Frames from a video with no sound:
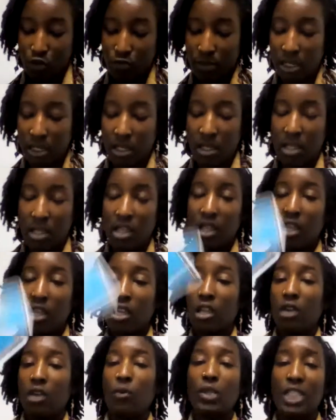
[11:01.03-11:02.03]
movement
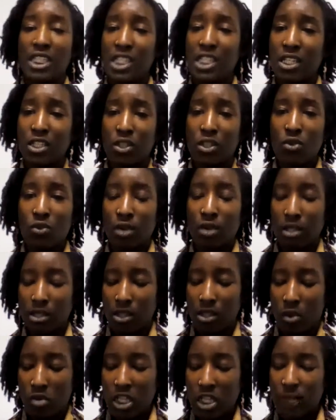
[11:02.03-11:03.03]
with the Ten of
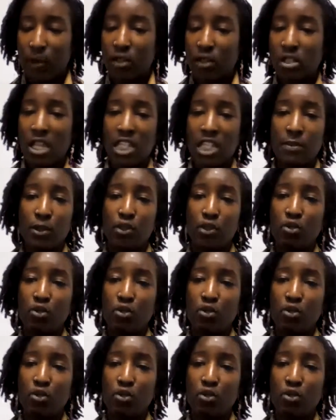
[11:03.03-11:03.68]
Swords. So this person has